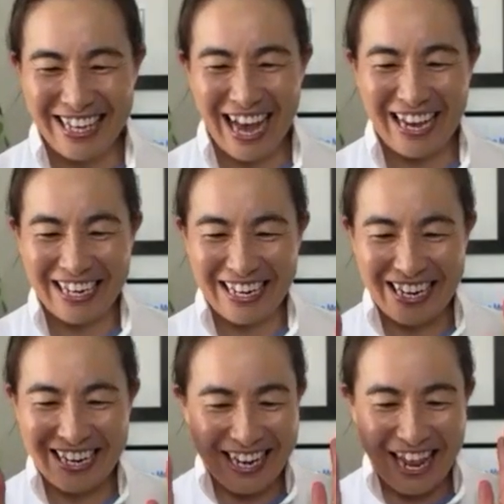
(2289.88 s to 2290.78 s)
I
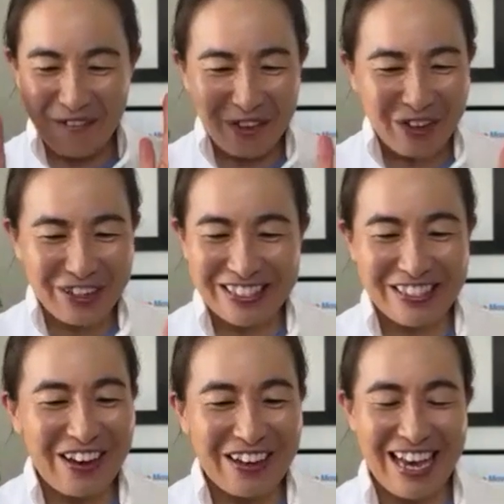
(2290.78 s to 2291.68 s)
never
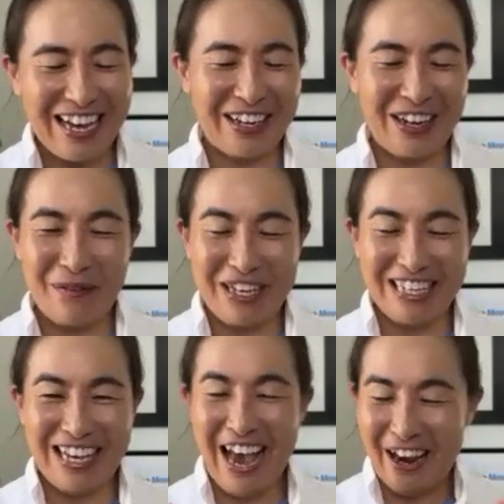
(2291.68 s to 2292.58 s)
saw that
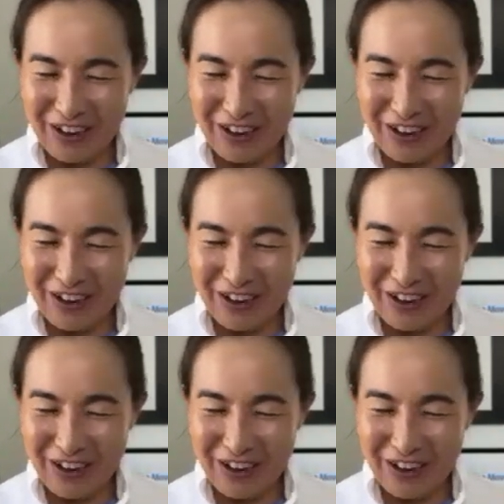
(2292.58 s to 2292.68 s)
coming at